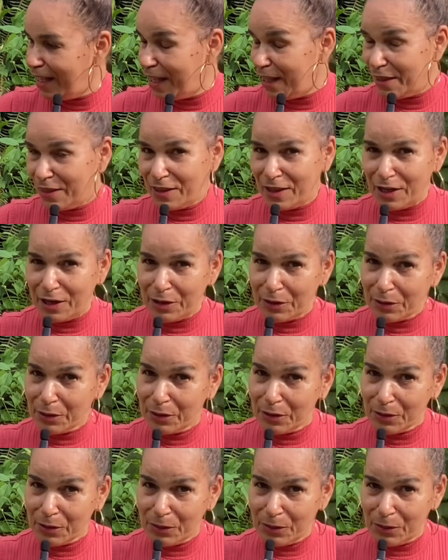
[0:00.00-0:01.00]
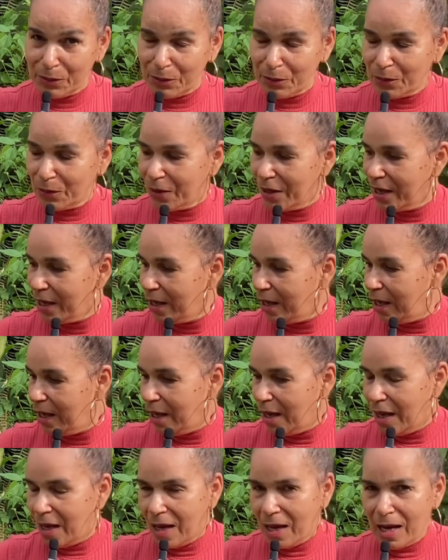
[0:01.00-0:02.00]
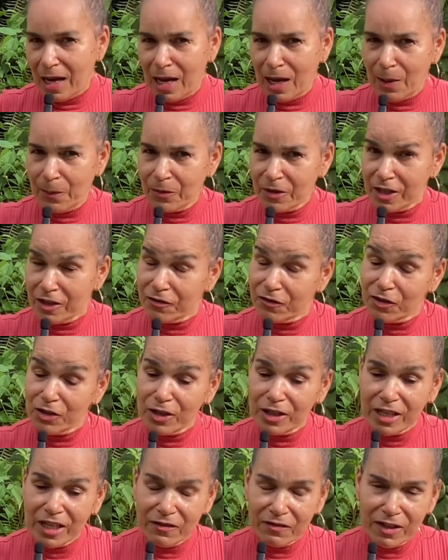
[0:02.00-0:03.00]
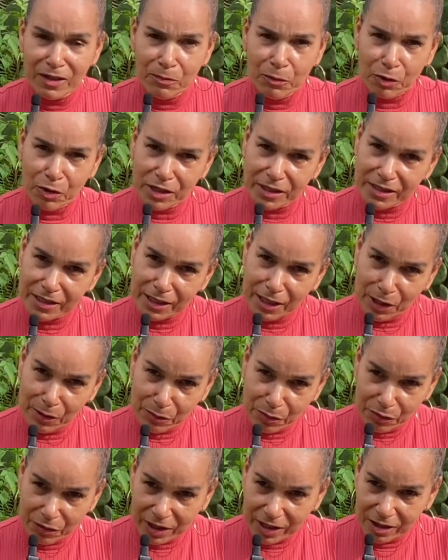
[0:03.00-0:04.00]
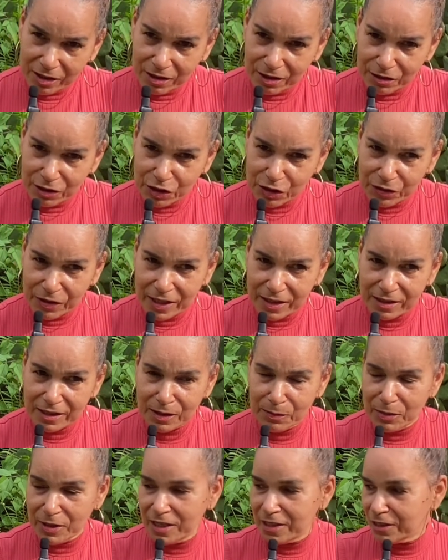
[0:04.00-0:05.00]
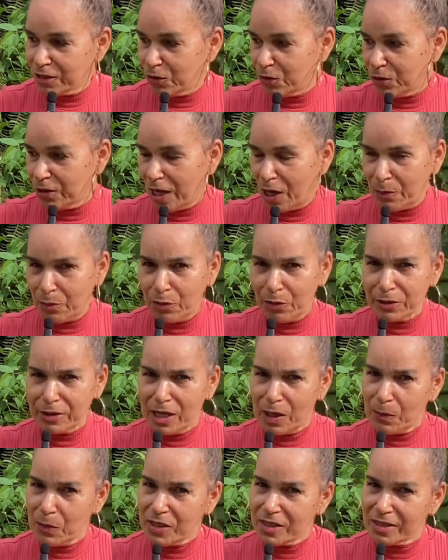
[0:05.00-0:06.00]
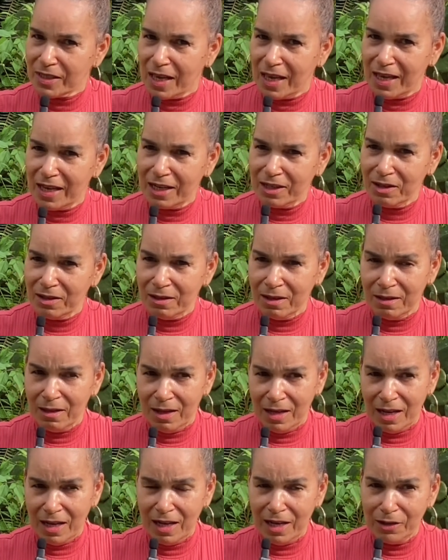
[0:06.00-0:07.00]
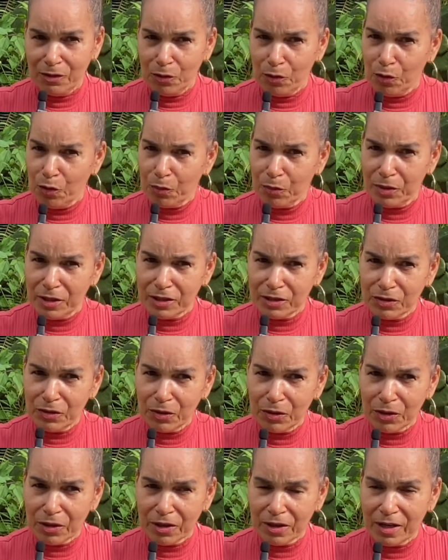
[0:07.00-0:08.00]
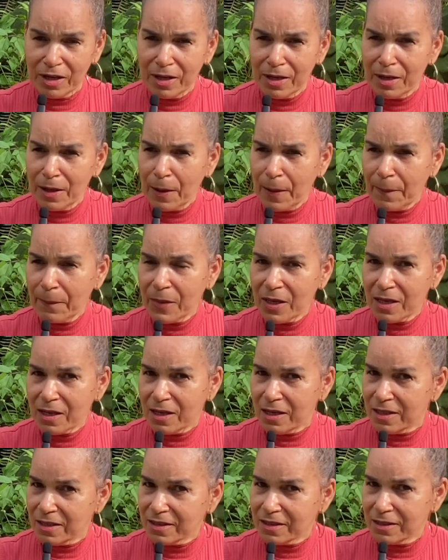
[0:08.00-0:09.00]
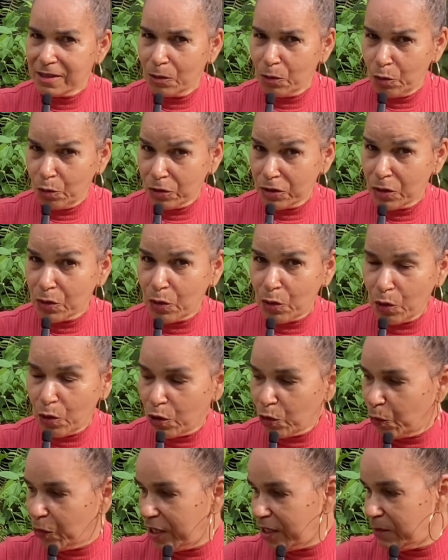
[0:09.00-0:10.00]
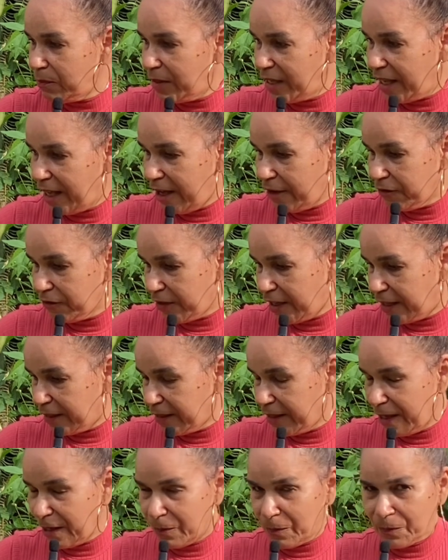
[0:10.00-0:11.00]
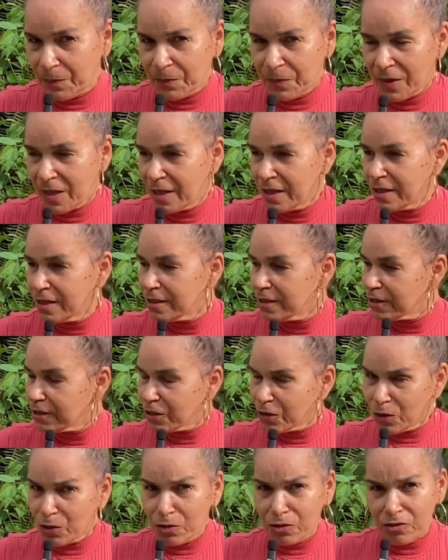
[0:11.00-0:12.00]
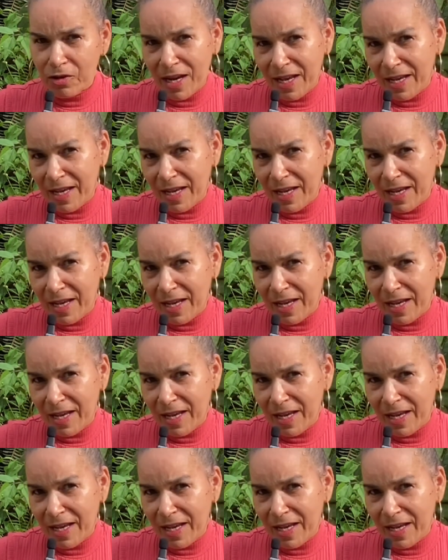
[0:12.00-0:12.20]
and their glow. If you live in more temperate countries, please do not put them beside an open door, because the cold wind may affect them. So